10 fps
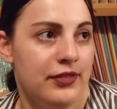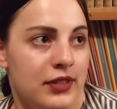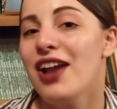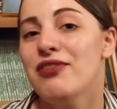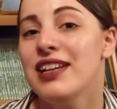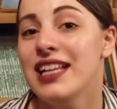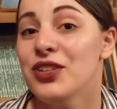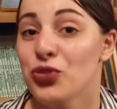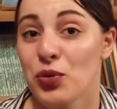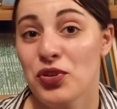I really
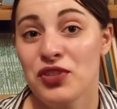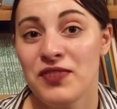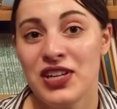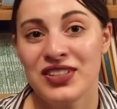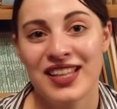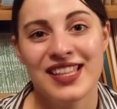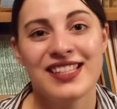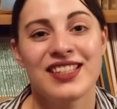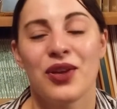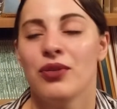enjoy watching videos like
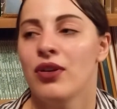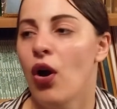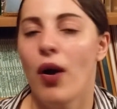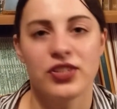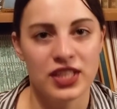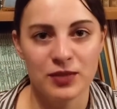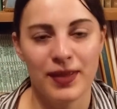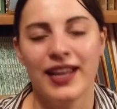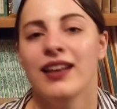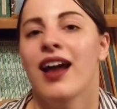this, so I should
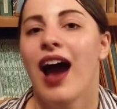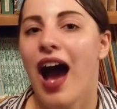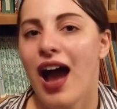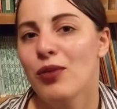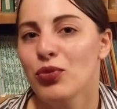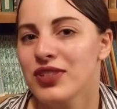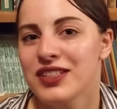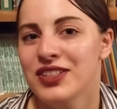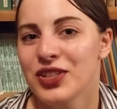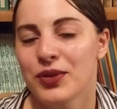explain. I
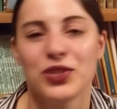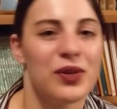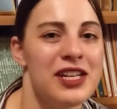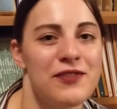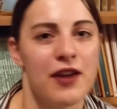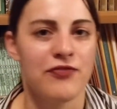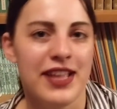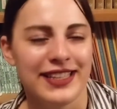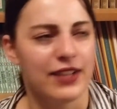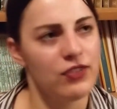wanted to do a 25
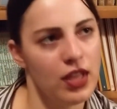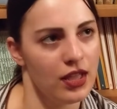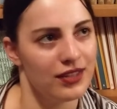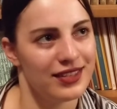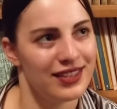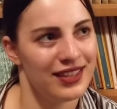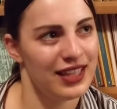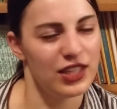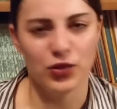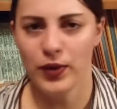things I've learned
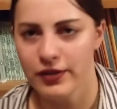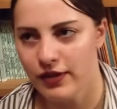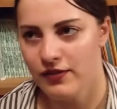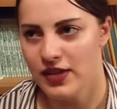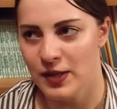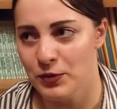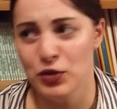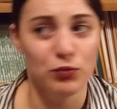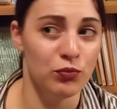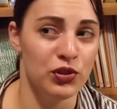in 25
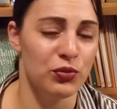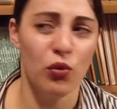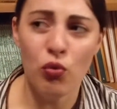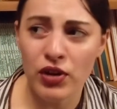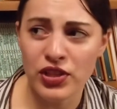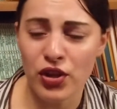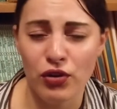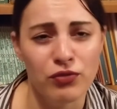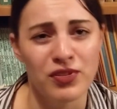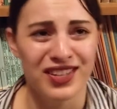years, which you already
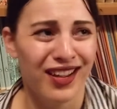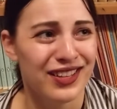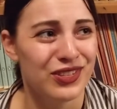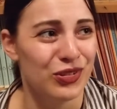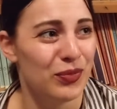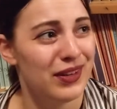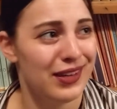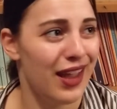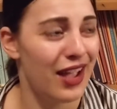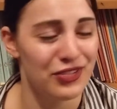know from the title, but
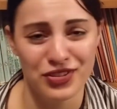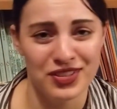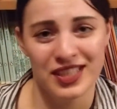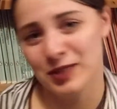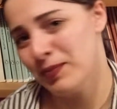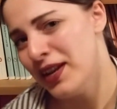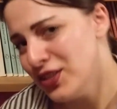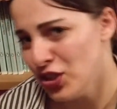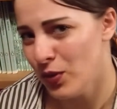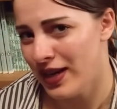I just
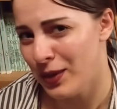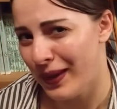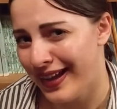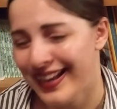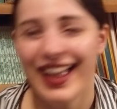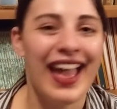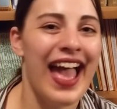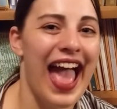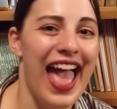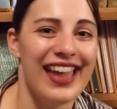explained to you anyway.
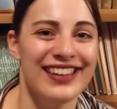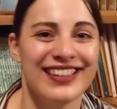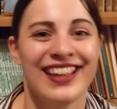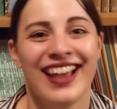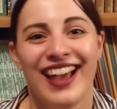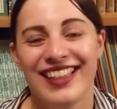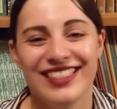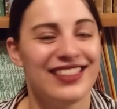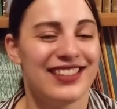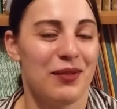And
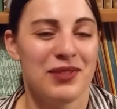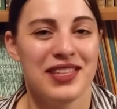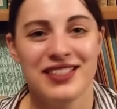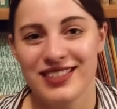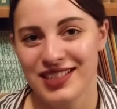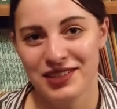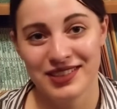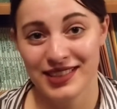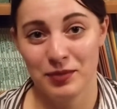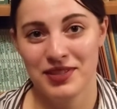some of these are
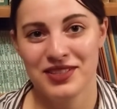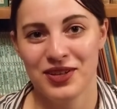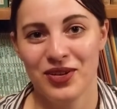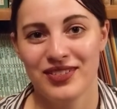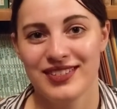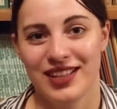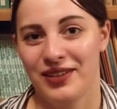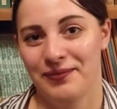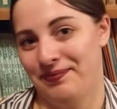serious and some of these are not, so.